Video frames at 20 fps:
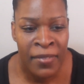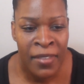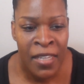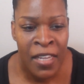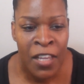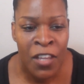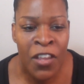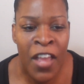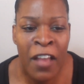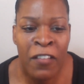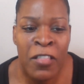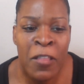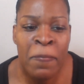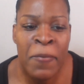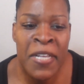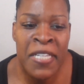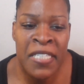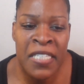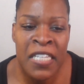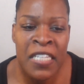You have to
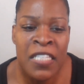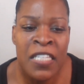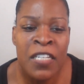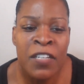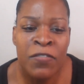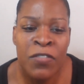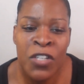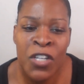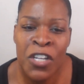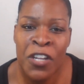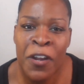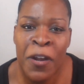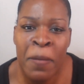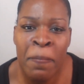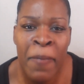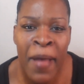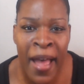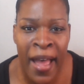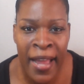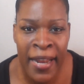be sensitive to your
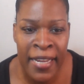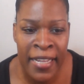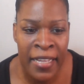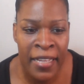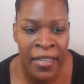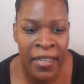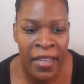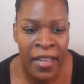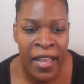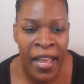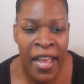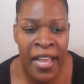body and